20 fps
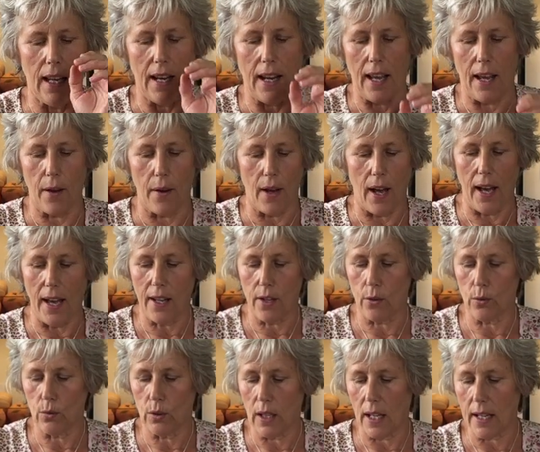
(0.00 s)
Now, I
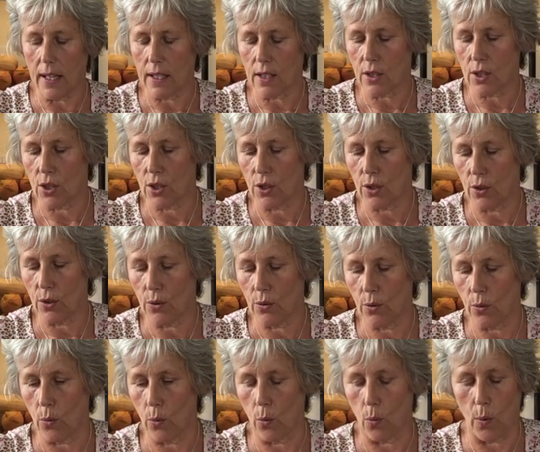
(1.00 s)
don't like to
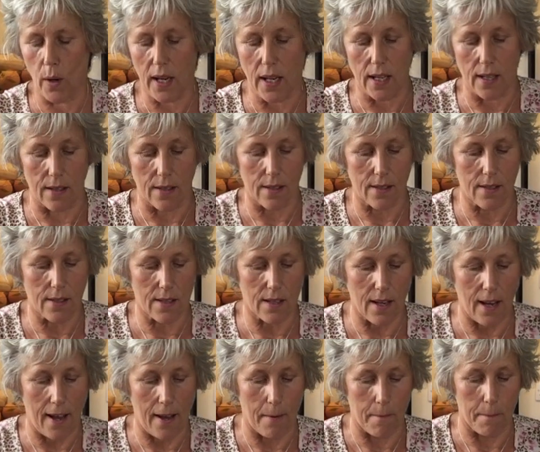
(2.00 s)
waste
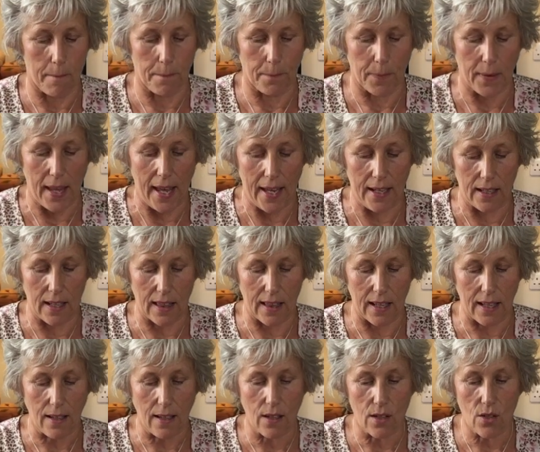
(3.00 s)

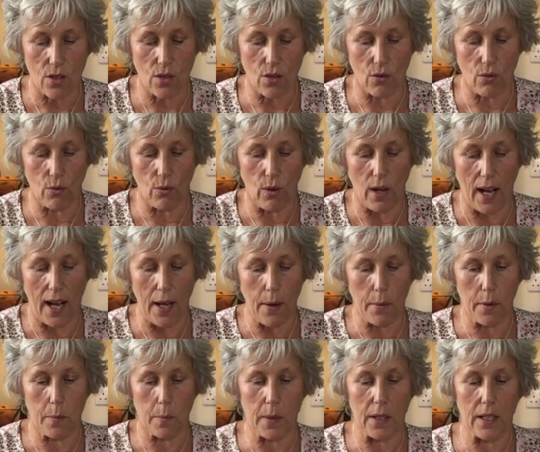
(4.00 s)
anything, so I
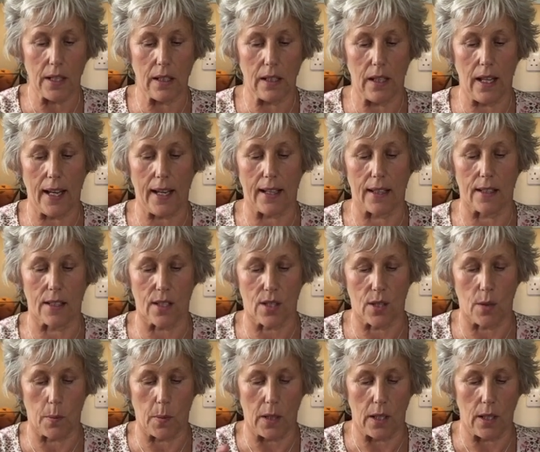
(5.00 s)
would be inclined
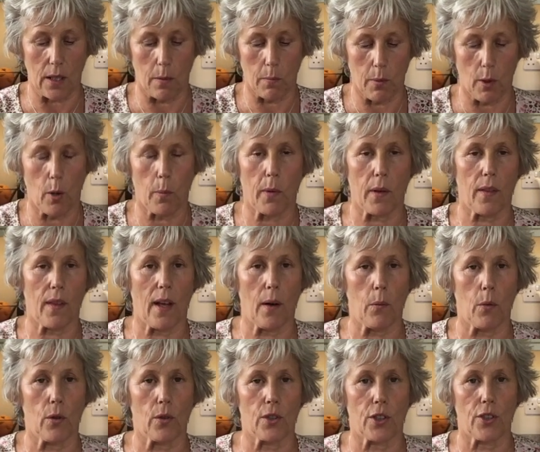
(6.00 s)
to be popping
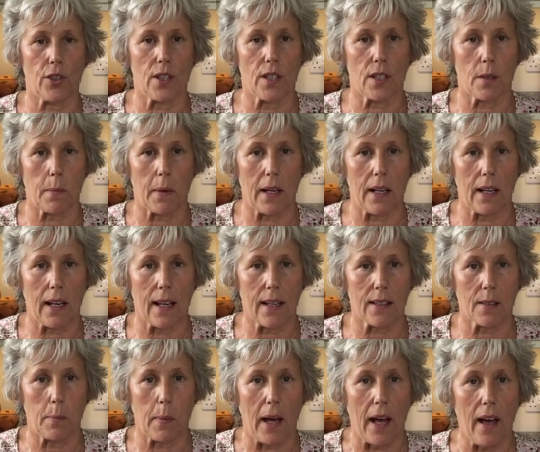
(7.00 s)
that water into my
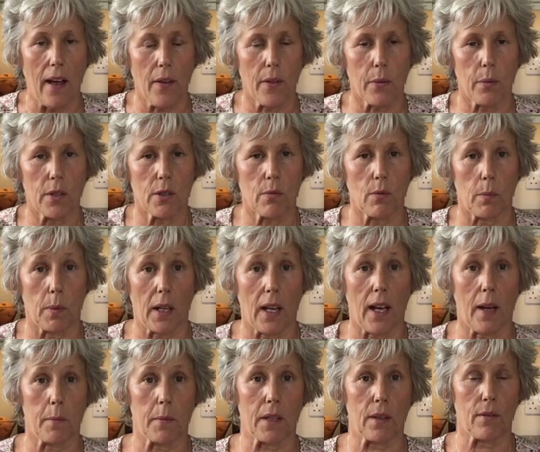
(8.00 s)
next bath, which will be
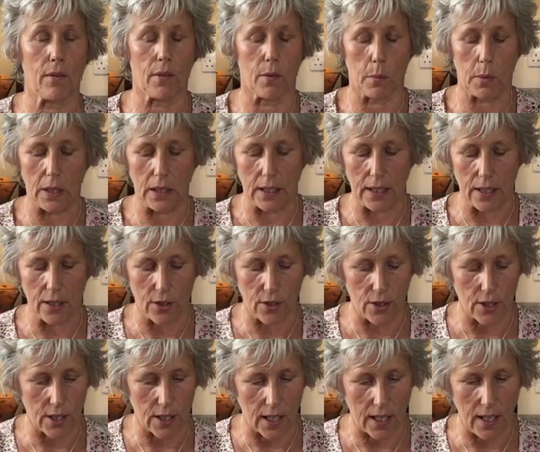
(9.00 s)
happening for me later
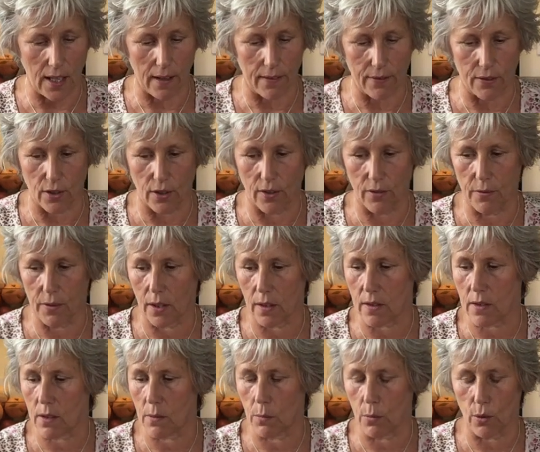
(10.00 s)
today after I've done
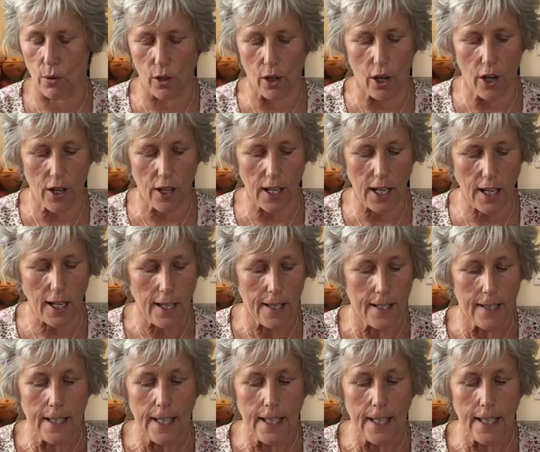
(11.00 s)
some more gardening,